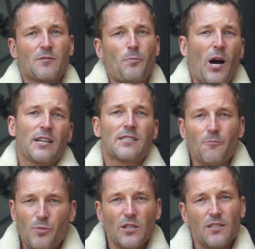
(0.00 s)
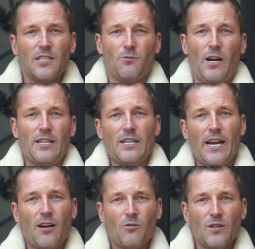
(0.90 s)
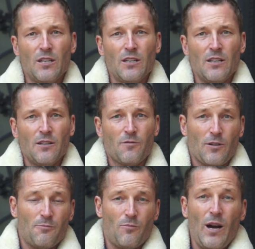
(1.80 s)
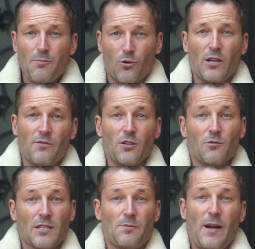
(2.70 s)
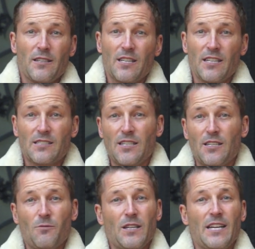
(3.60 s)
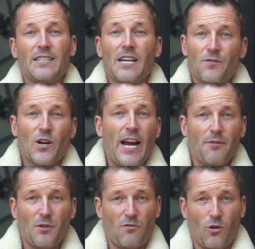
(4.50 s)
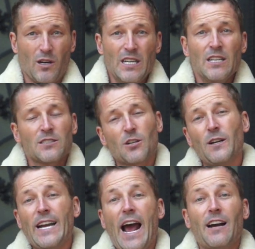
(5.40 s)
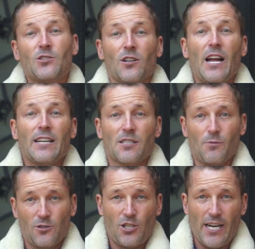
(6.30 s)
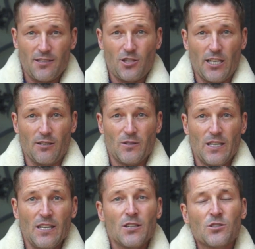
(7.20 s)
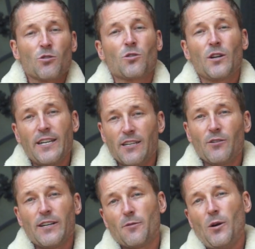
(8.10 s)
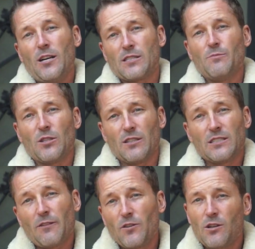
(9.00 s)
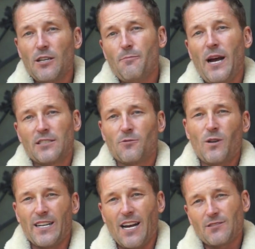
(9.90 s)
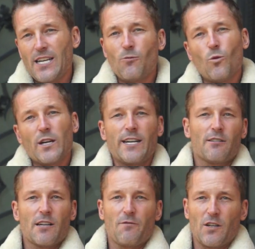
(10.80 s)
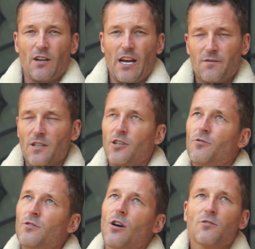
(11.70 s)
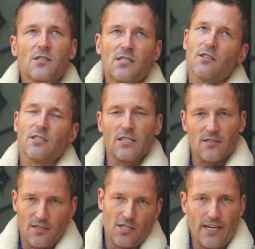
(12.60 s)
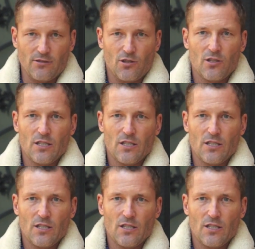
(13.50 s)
possibility right now, from my point of view, to expand things in a way they never have before, to create actualizable change here. So creating greater possibilities. If you could imagine right now, take one area of your life that you know still needs to change.